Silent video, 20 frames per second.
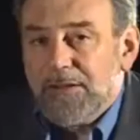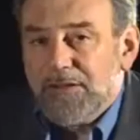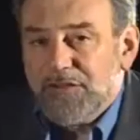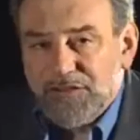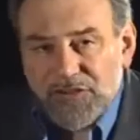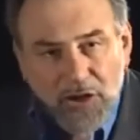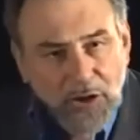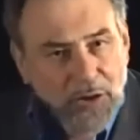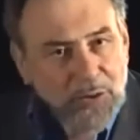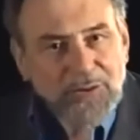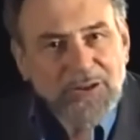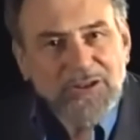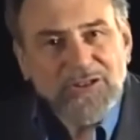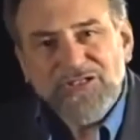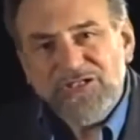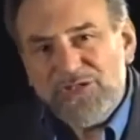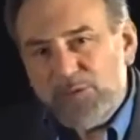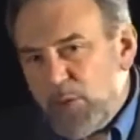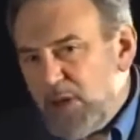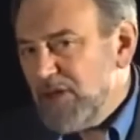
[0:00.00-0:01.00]
So
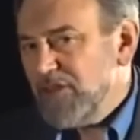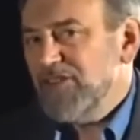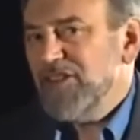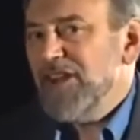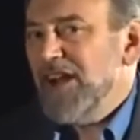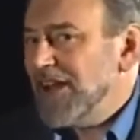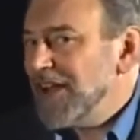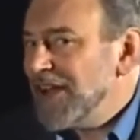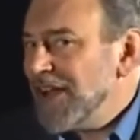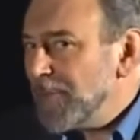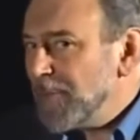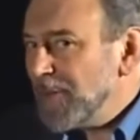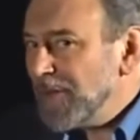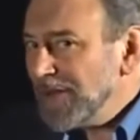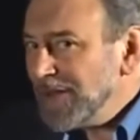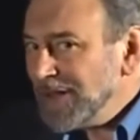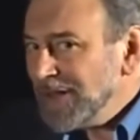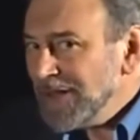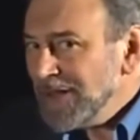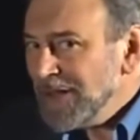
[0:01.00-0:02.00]
the sweet young
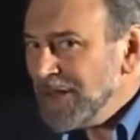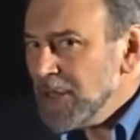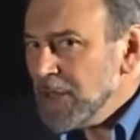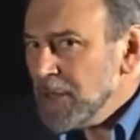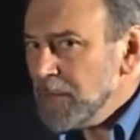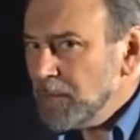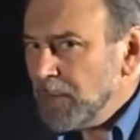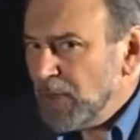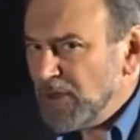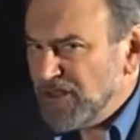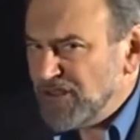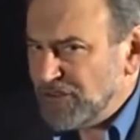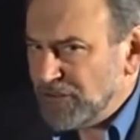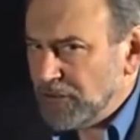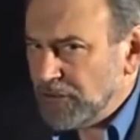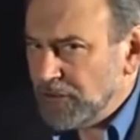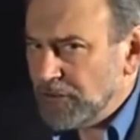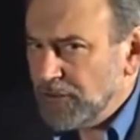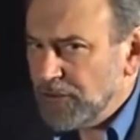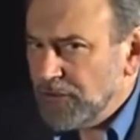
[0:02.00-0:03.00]
couple
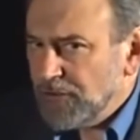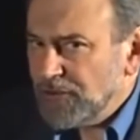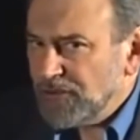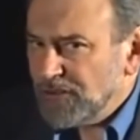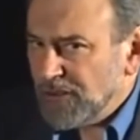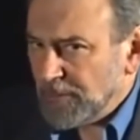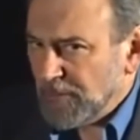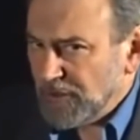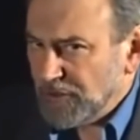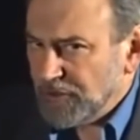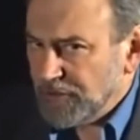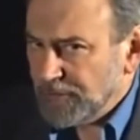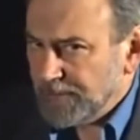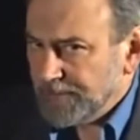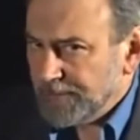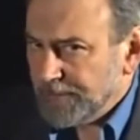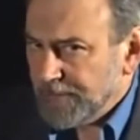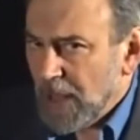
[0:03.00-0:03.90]
poisoned Sir Thomas,